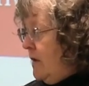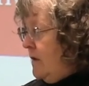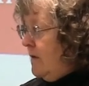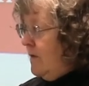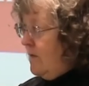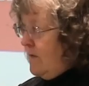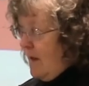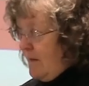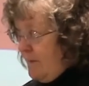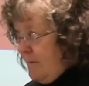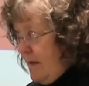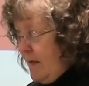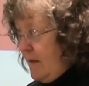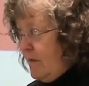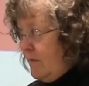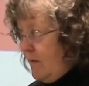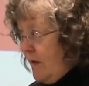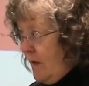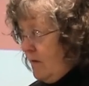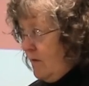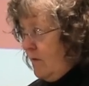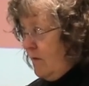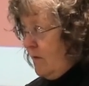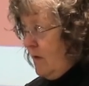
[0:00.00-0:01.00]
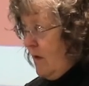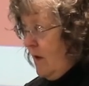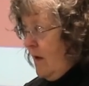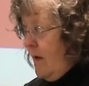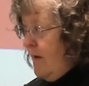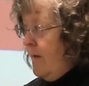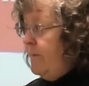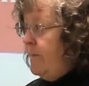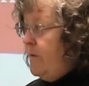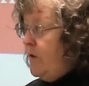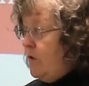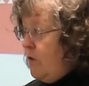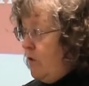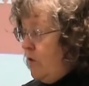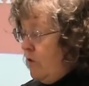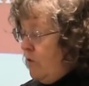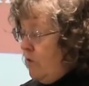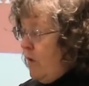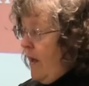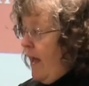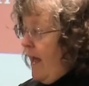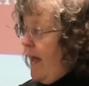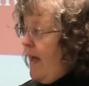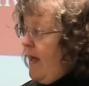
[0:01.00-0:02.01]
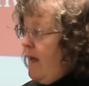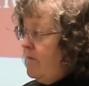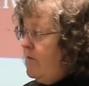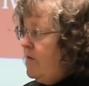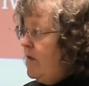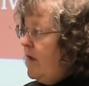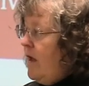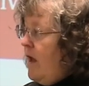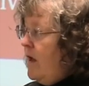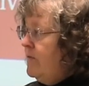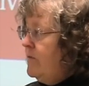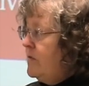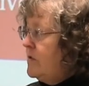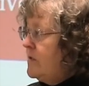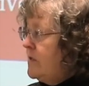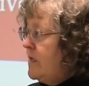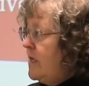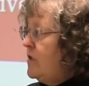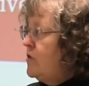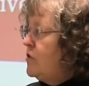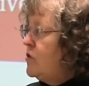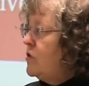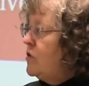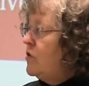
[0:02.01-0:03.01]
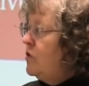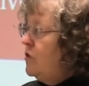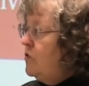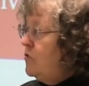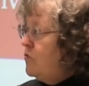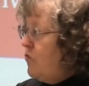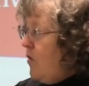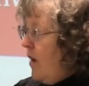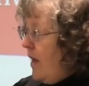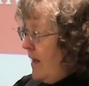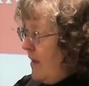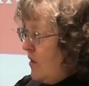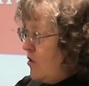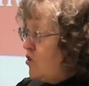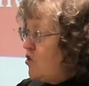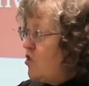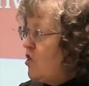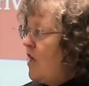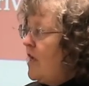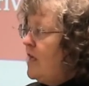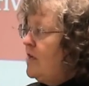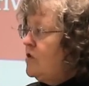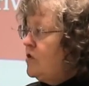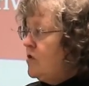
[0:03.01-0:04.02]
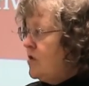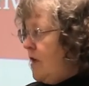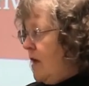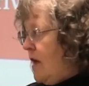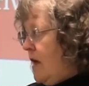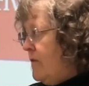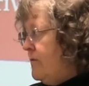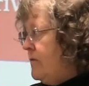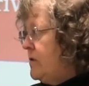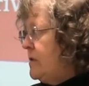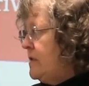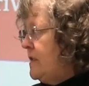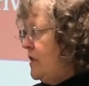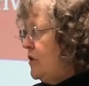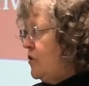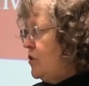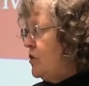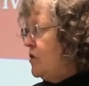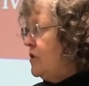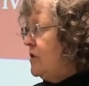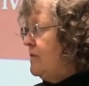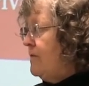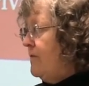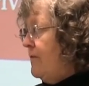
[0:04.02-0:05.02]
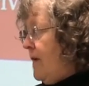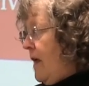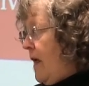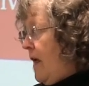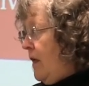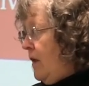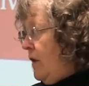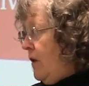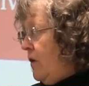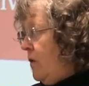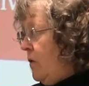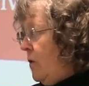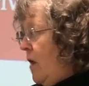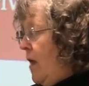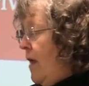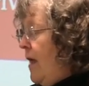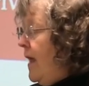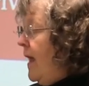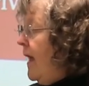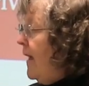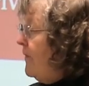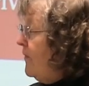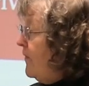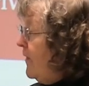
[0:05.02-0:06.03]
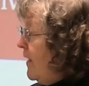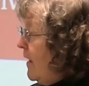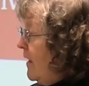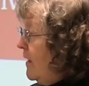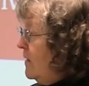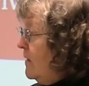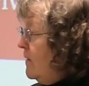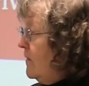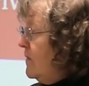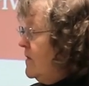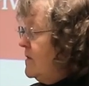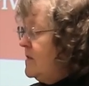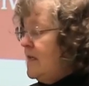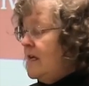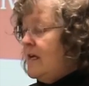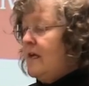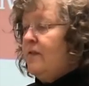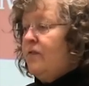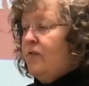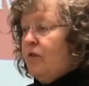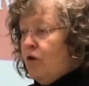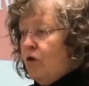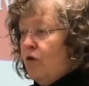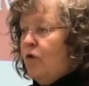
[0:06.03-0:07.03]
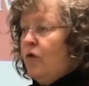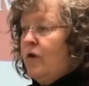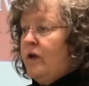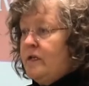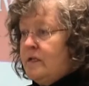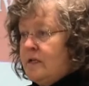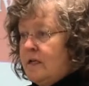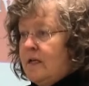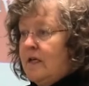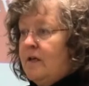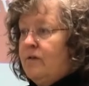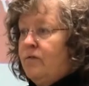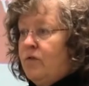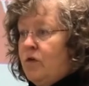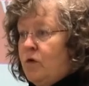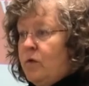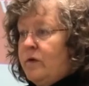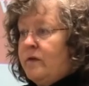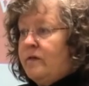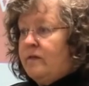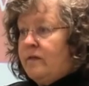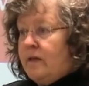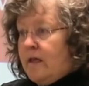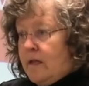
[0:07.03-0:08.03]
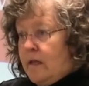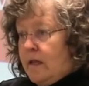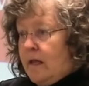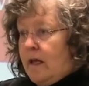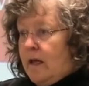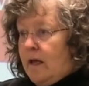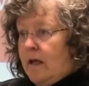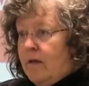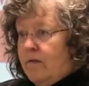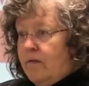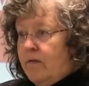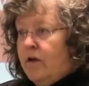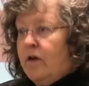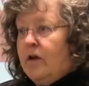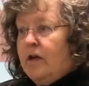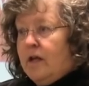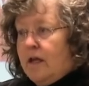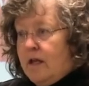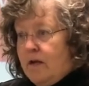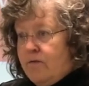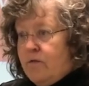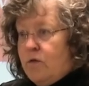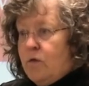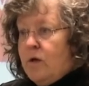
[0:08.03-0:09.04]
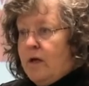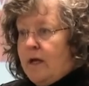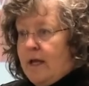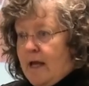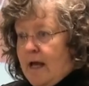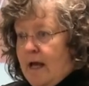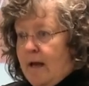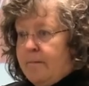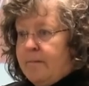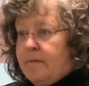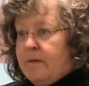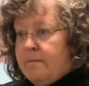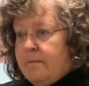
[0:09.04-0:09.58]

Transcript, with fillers: Does that make sense? You, you have the conversation, you try to change the conversation to value. At the end of the day, they're going to give you a ceiling. They're going to give you a cap.